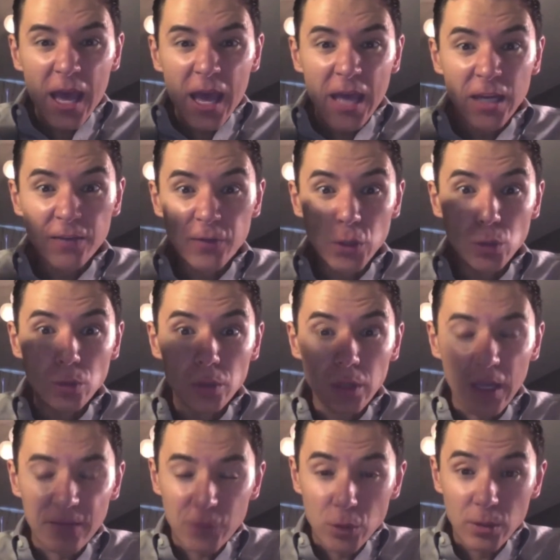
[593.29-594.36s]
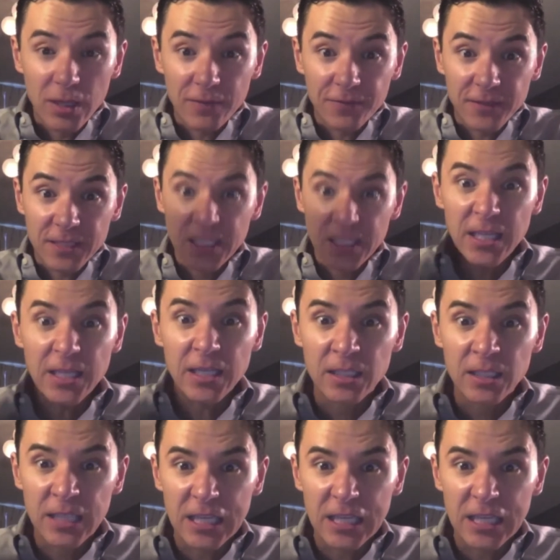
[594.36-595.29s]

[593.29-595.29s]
and if you if you get fatigued